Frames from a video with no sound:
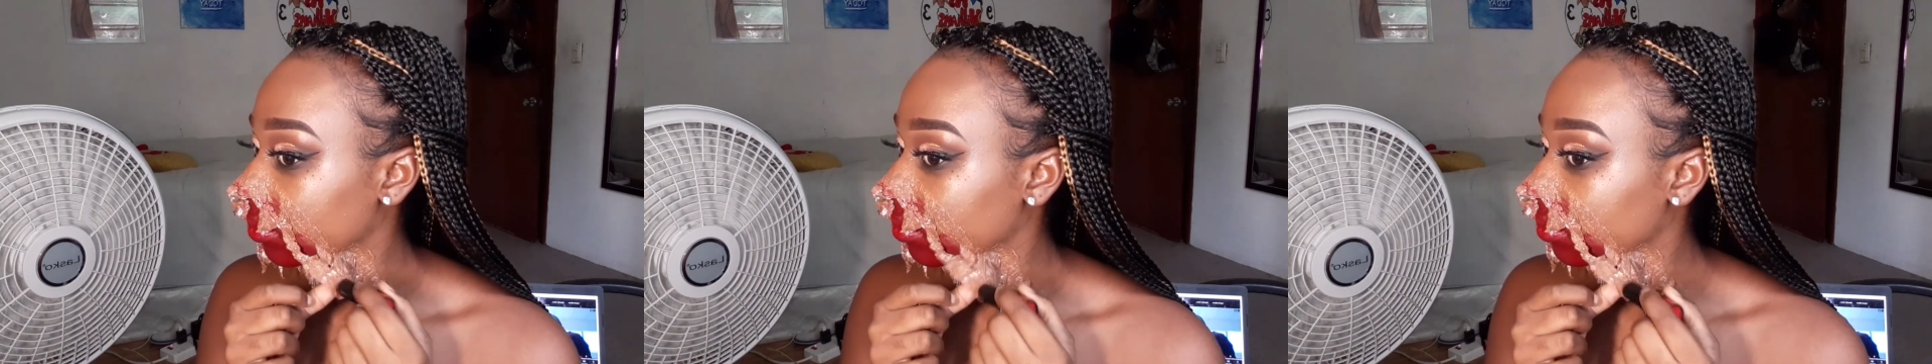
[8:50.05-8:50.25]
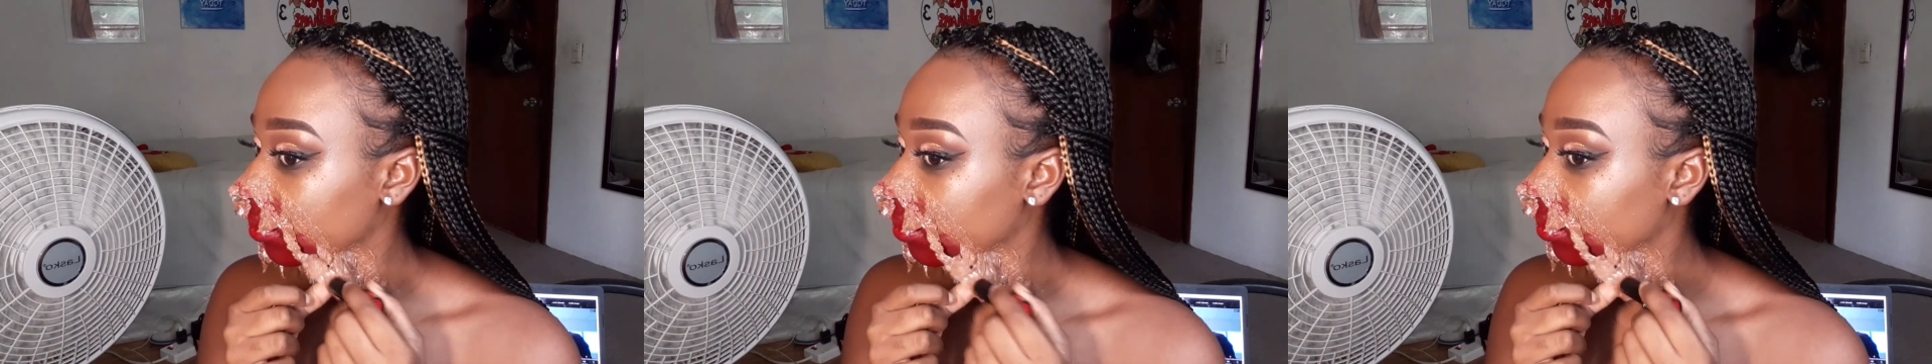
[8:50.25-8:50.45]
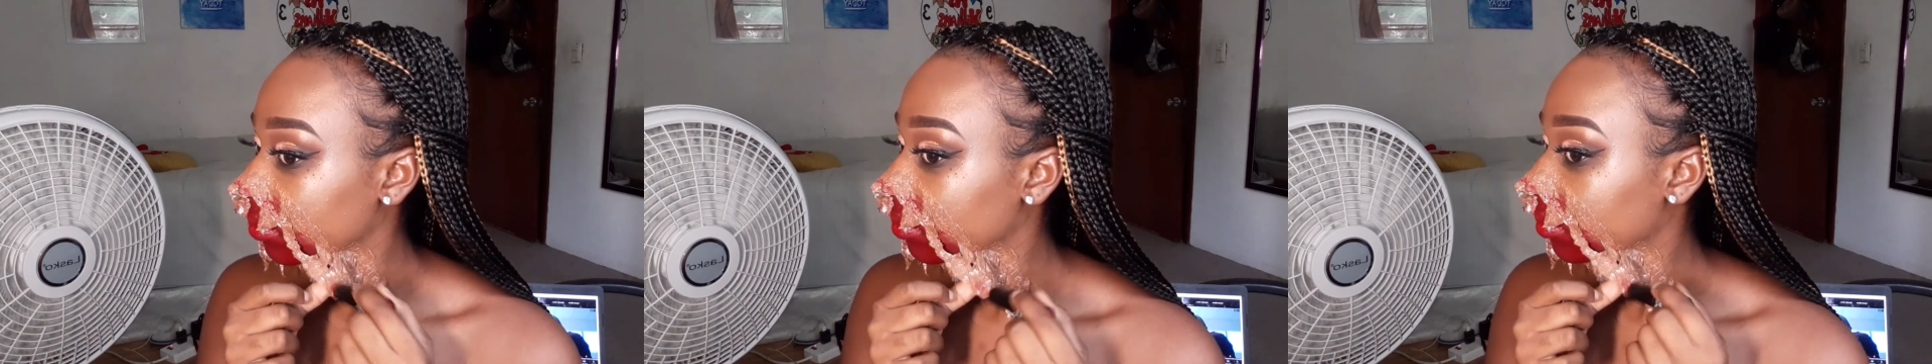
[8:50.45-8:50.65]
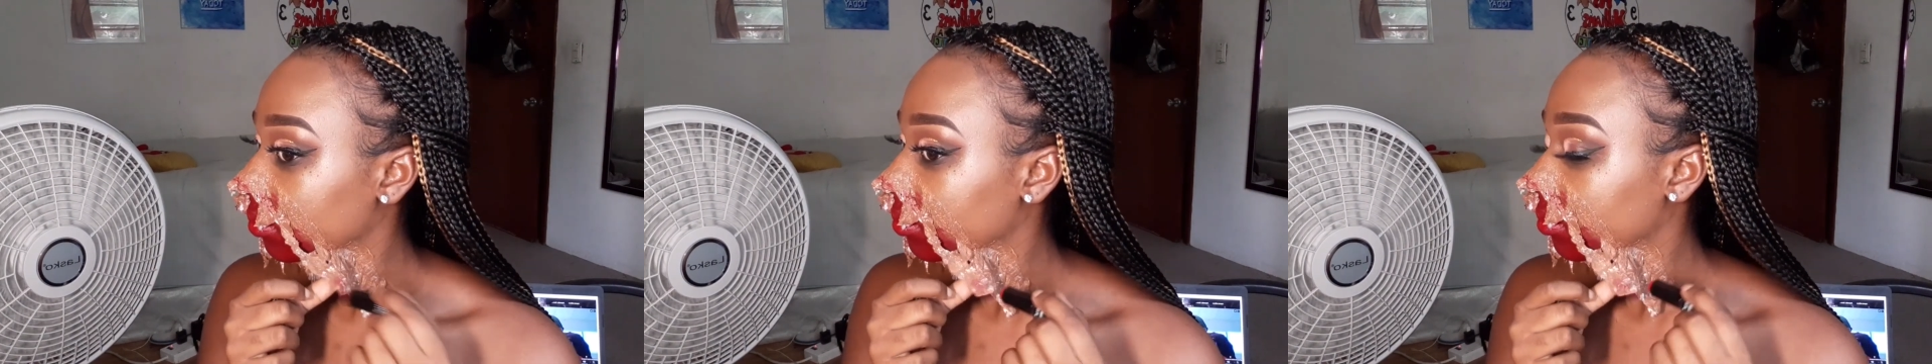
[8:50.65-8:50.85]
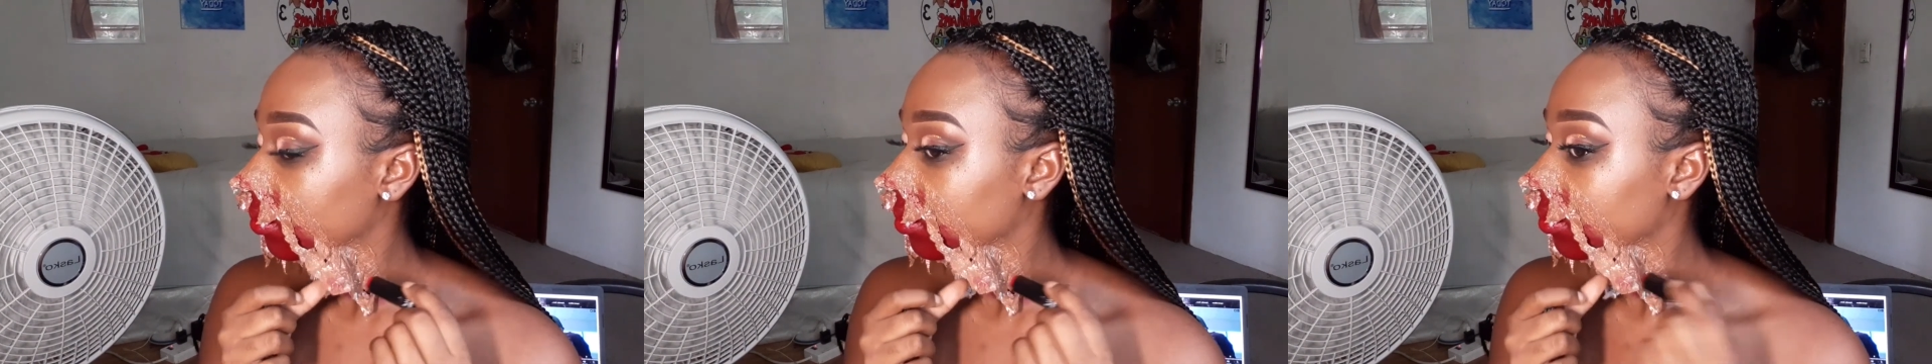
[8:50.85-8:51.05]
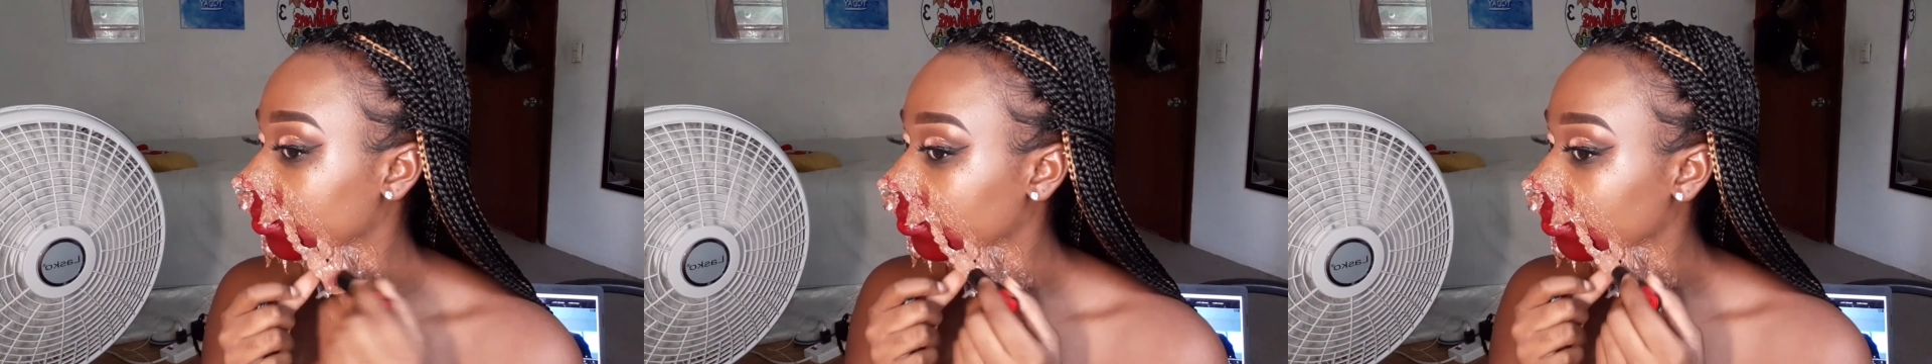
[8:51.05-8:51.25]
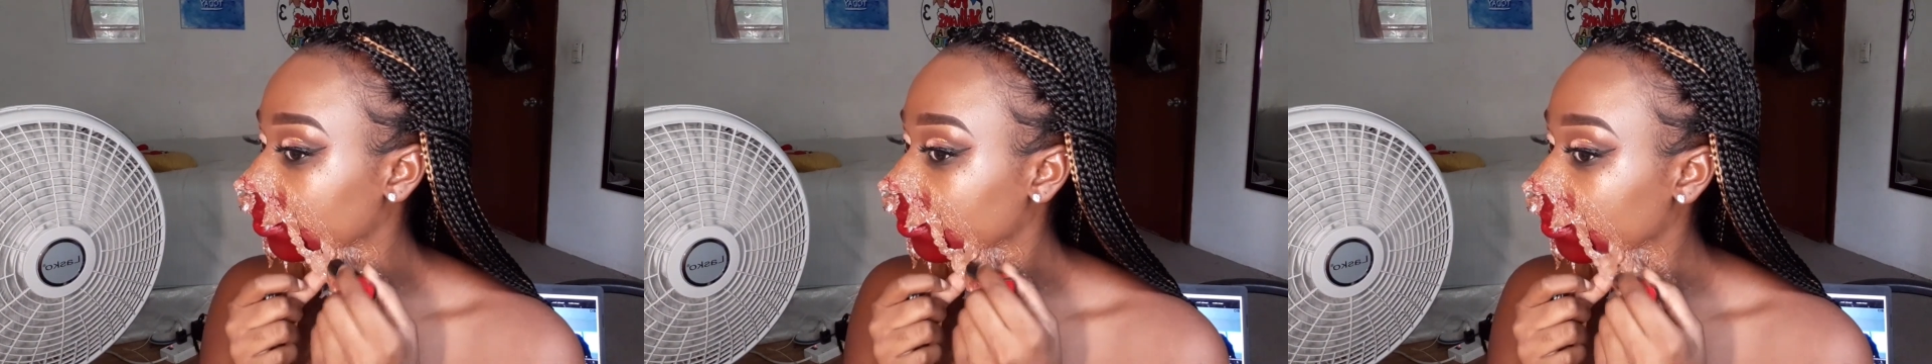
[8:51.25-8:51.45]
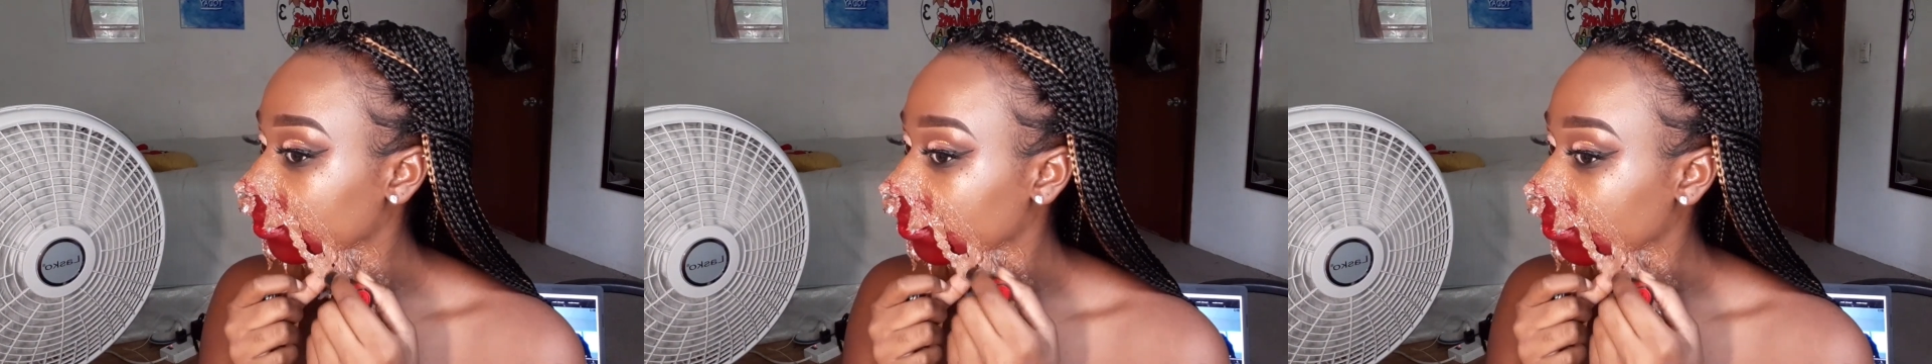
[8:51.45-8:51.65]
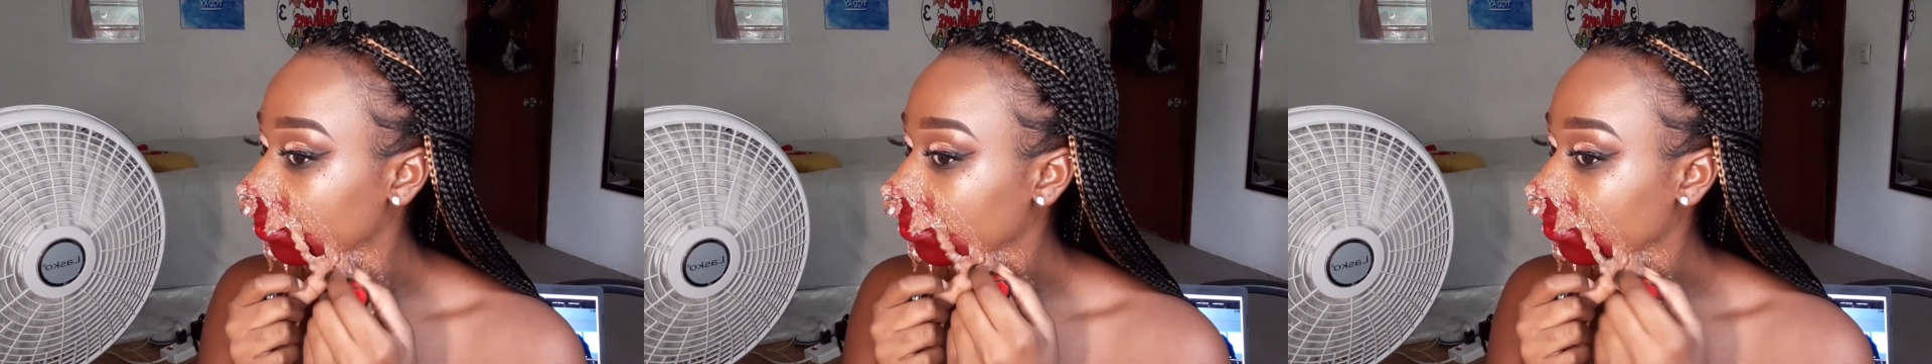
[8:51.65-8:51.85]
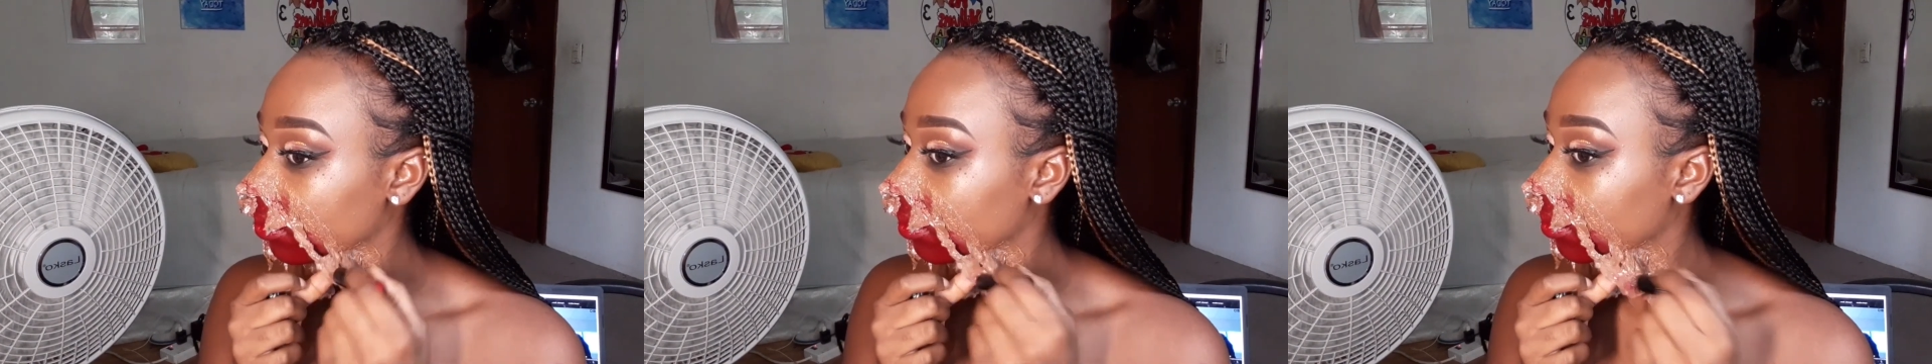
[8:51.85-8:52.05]
the actual
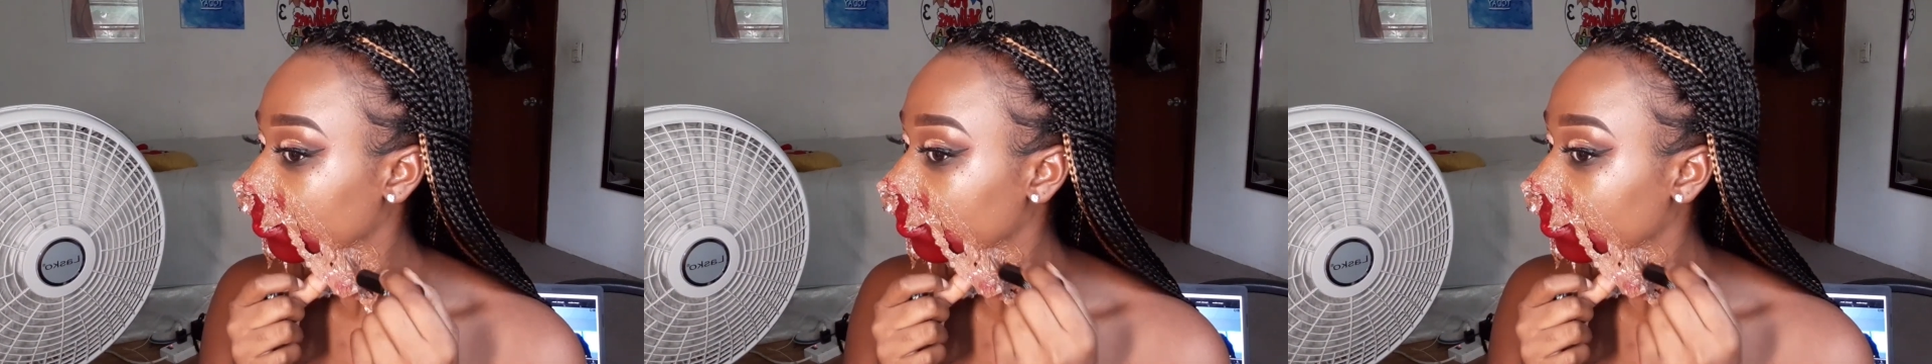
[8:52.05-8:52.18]
skin.